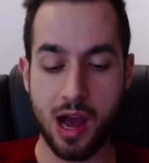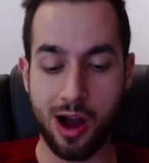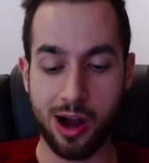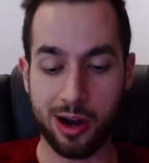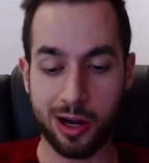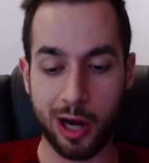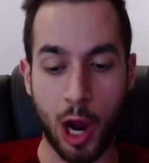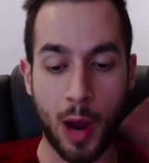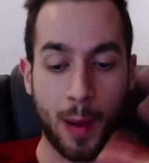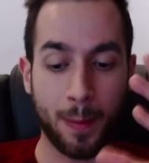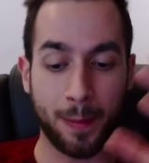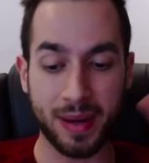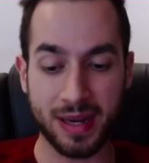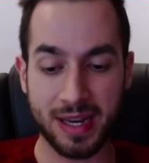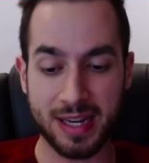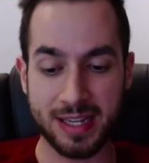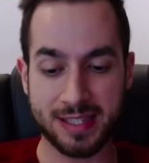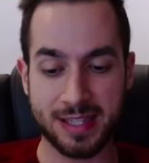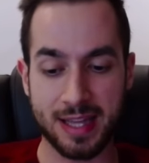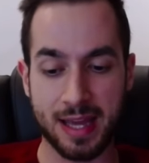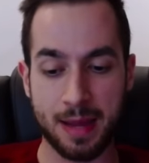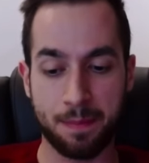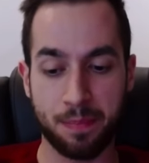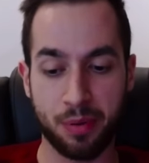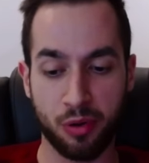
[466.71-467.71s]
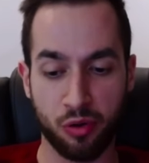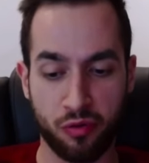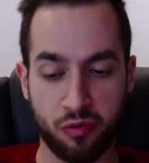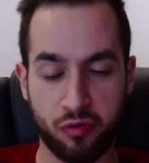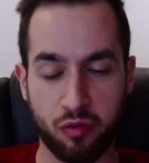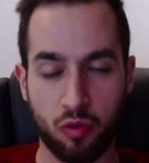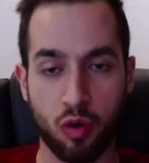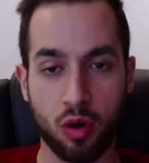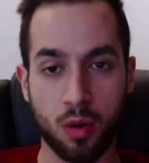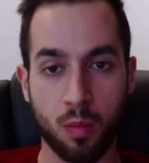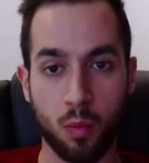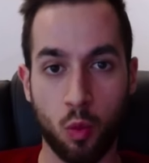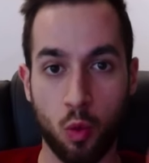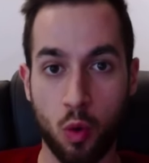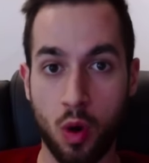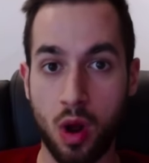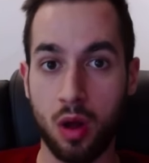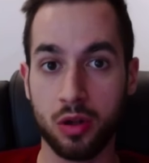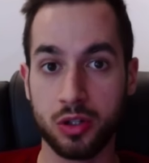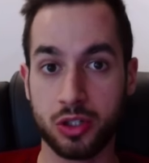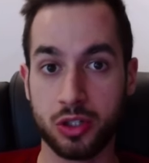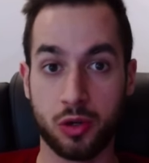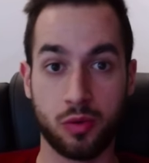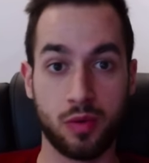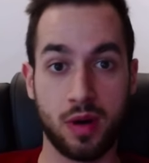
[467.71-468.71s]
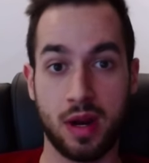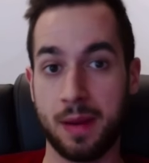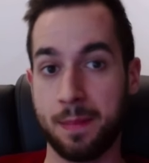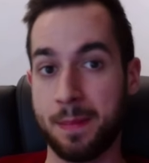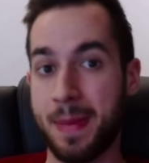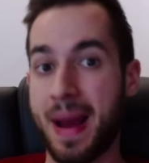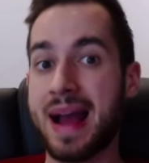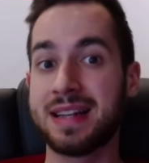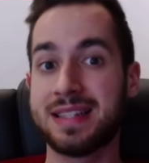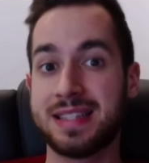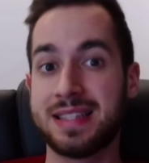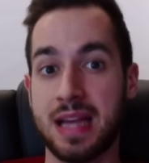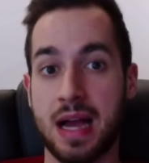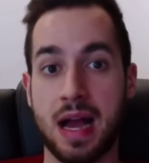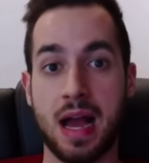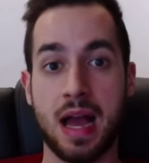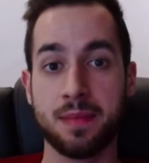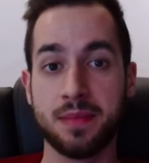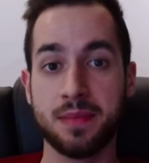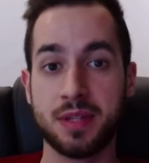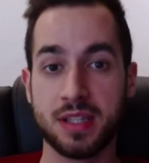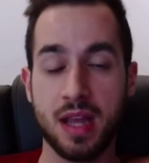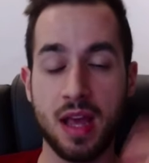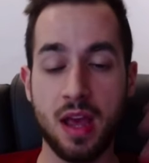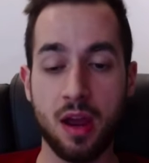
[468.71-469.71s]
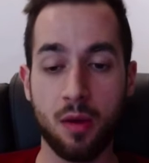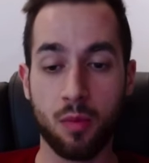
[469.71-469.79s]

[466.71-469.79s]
companies that perform well during bad times.